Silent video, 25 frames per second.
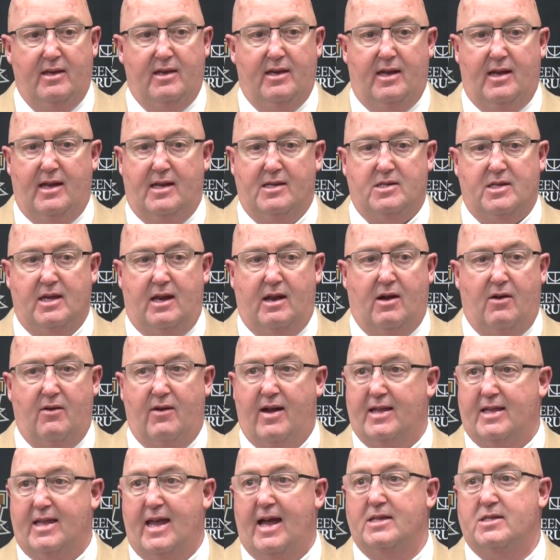and I said, all
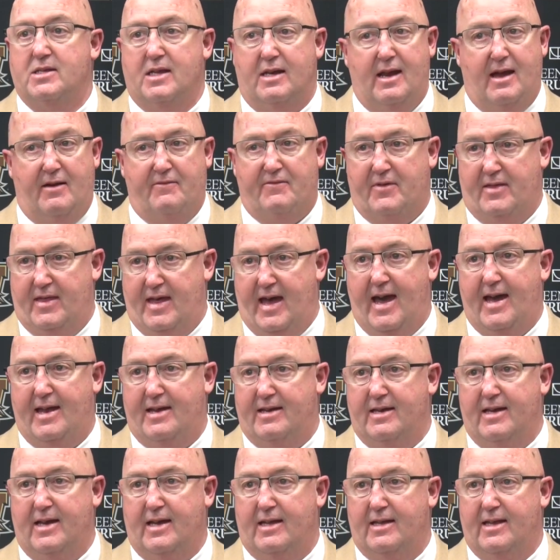right, that's enough of
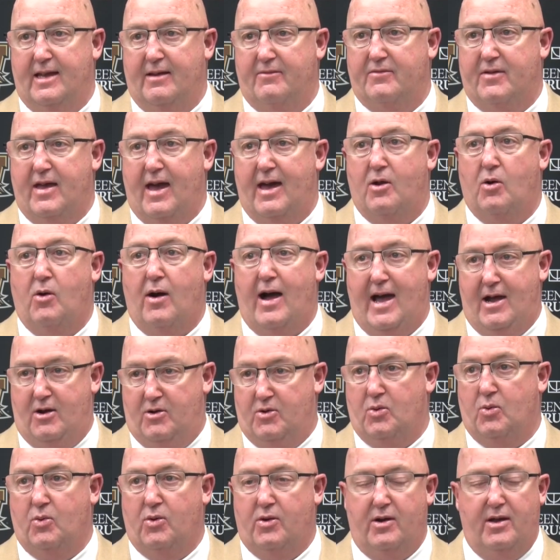that. I've got
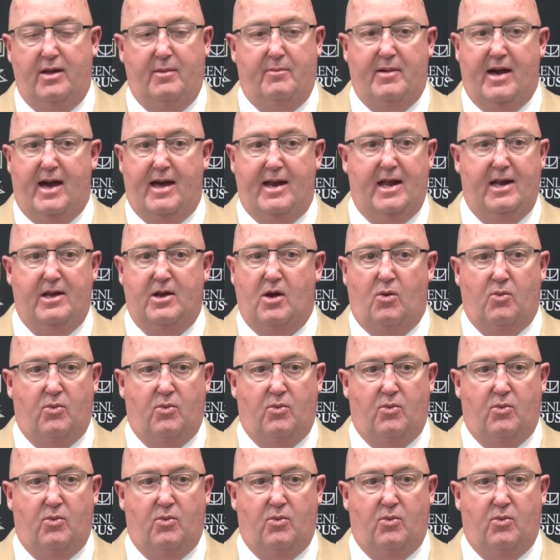Ohio to worry about.